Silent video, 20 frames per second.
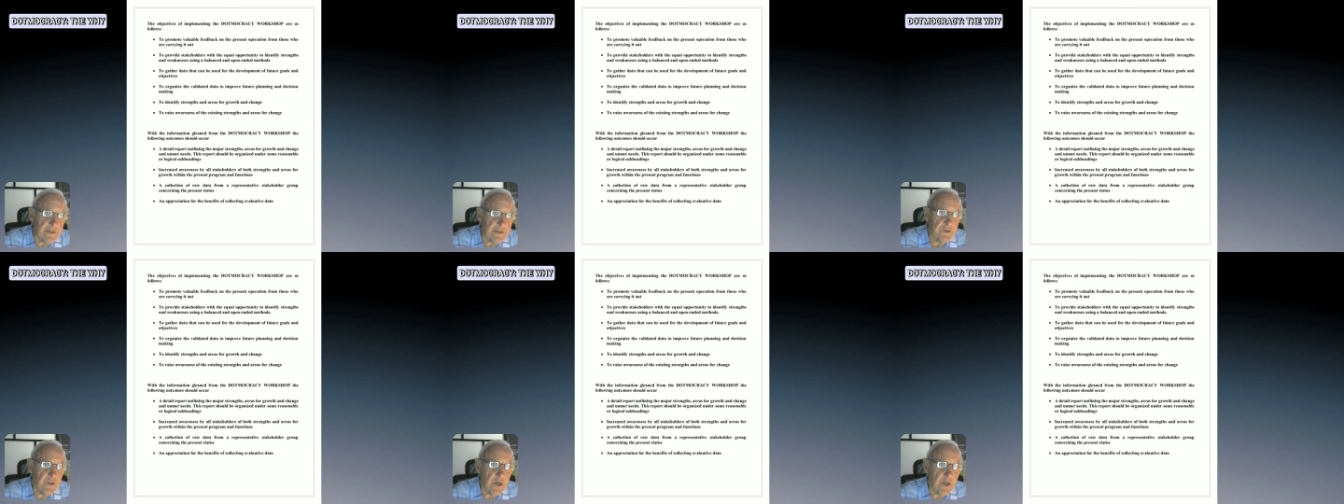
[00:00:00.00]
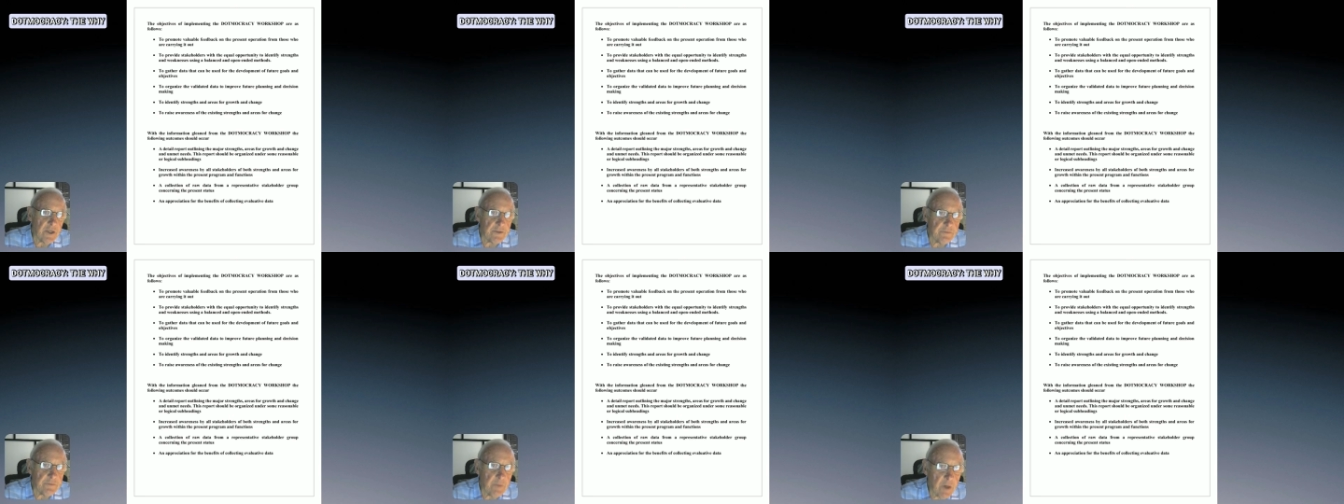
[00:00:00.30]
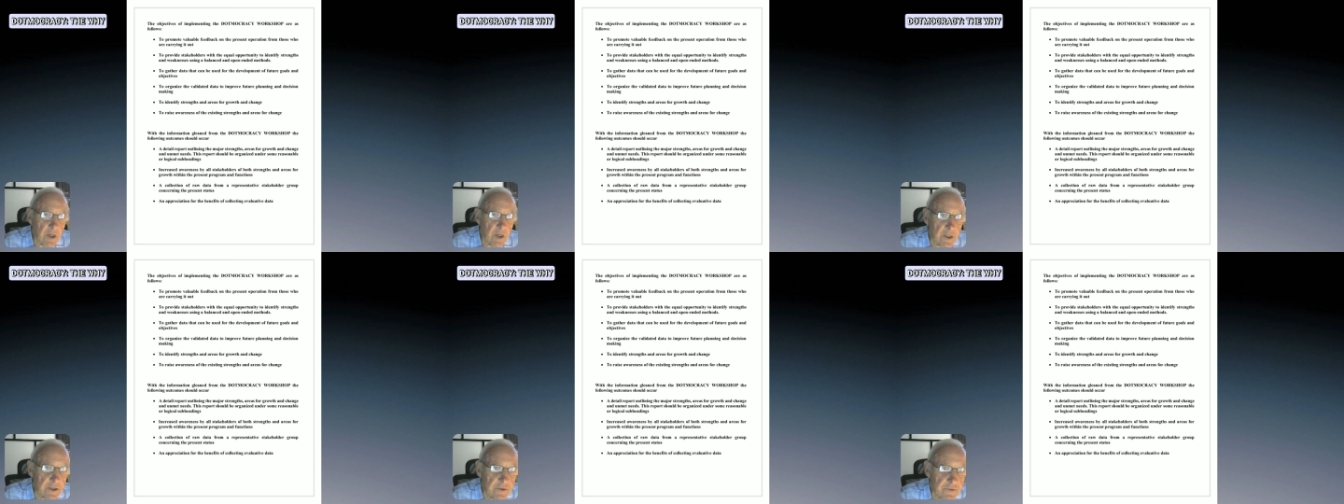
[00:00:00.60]

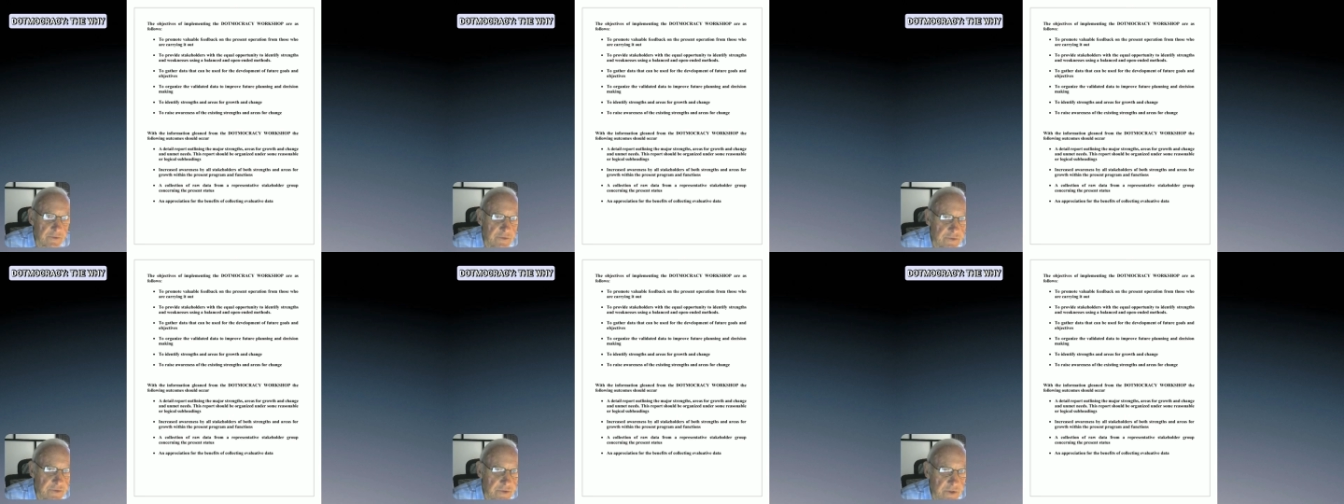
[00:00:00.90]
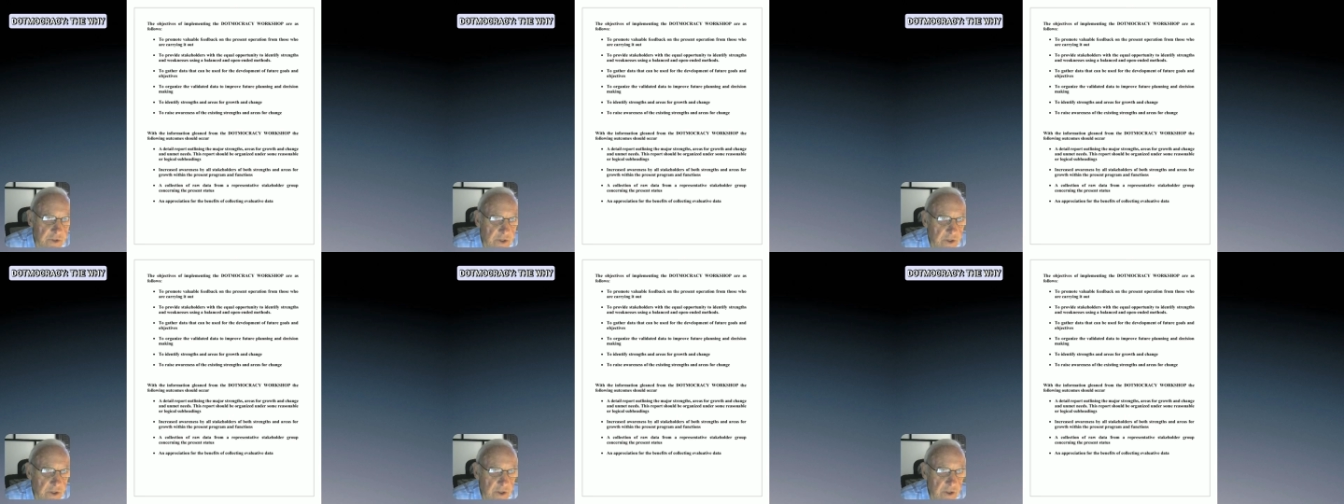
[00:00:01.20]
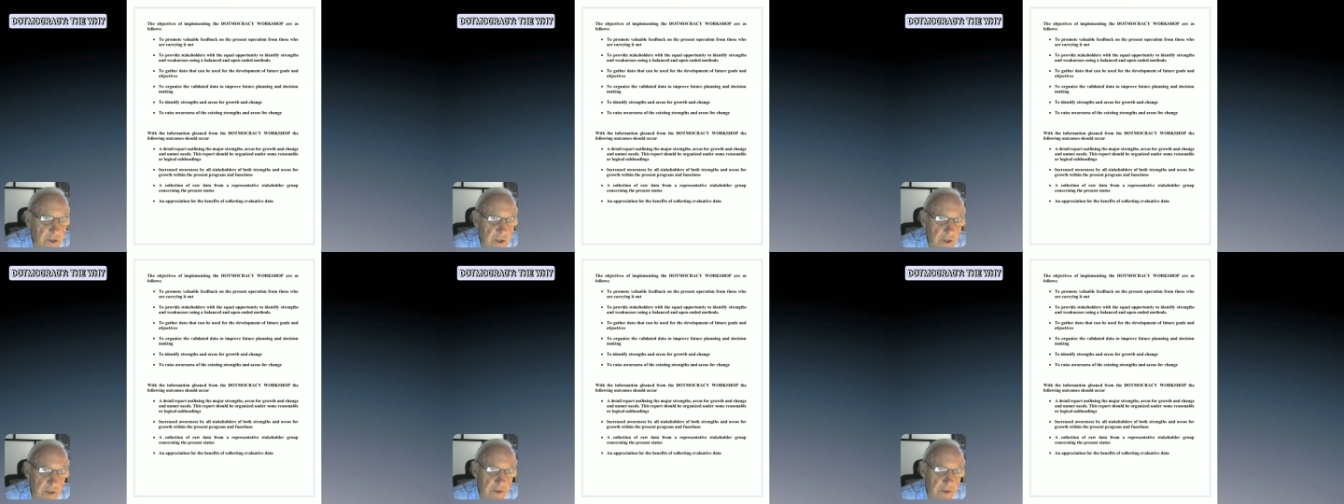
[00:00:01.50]
Dotmocracy,
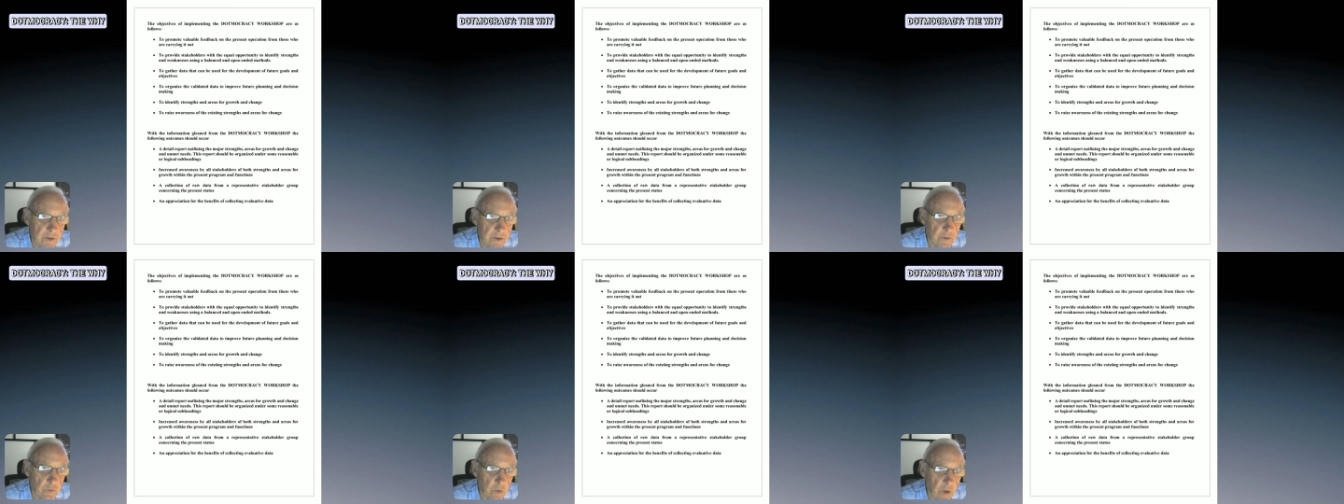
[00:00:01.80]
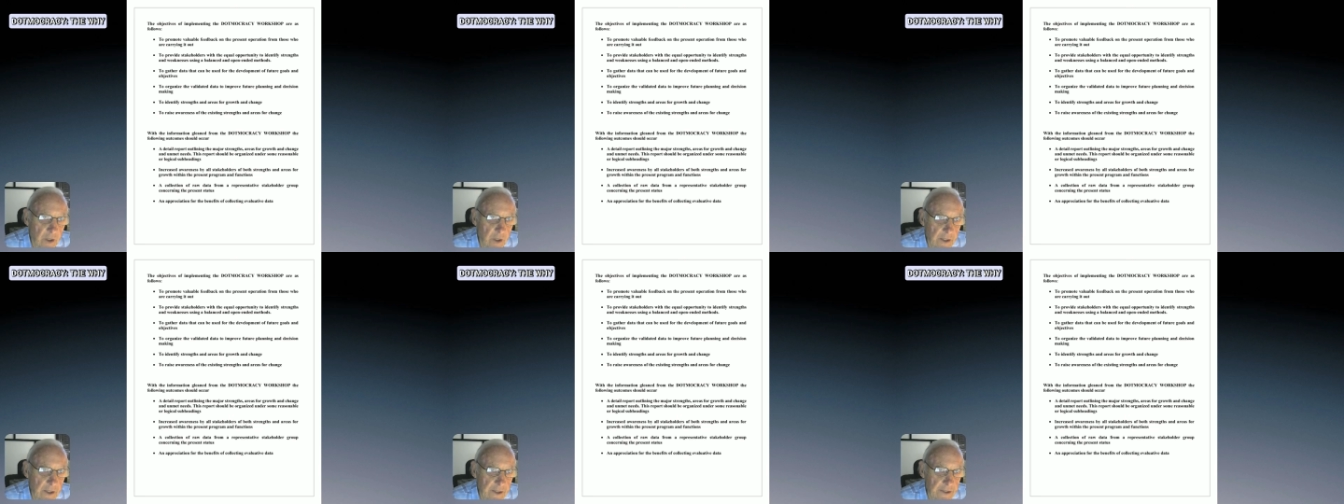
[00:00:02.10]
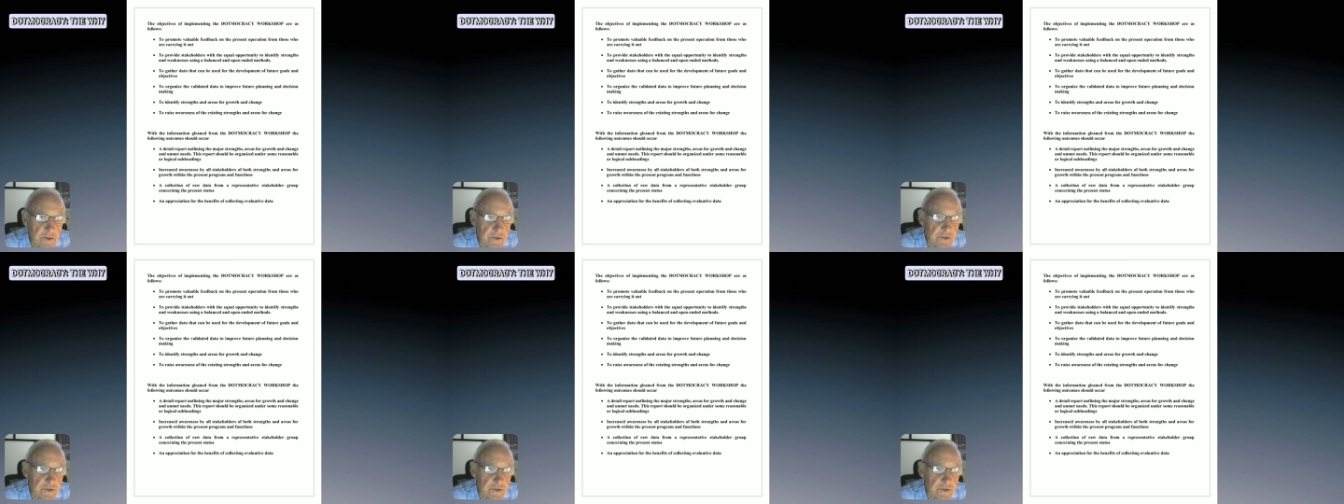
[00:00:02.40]
the why.